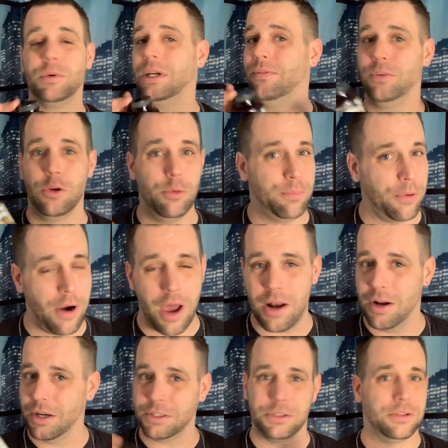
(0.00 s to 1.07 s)
review
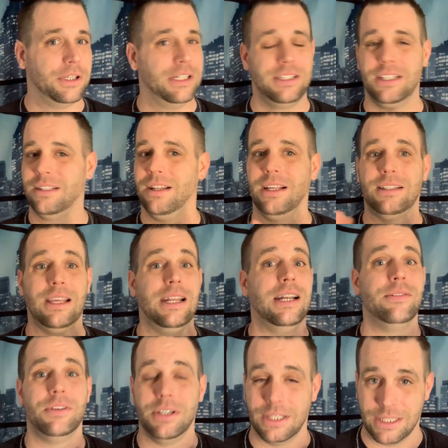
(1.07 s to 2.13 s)
products or anything like that
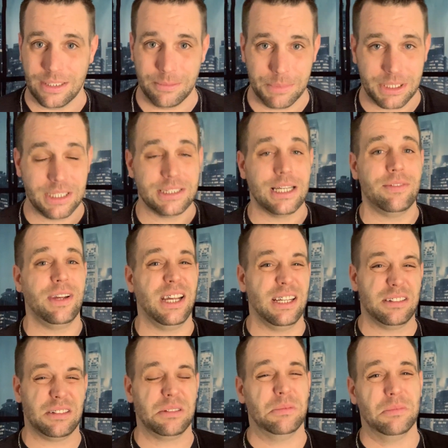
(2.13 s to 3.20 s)
ever again because I've
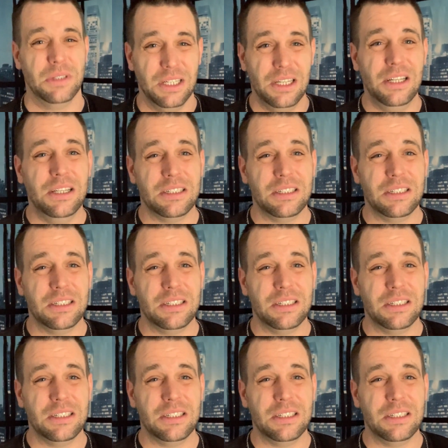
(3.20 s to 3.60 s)
had some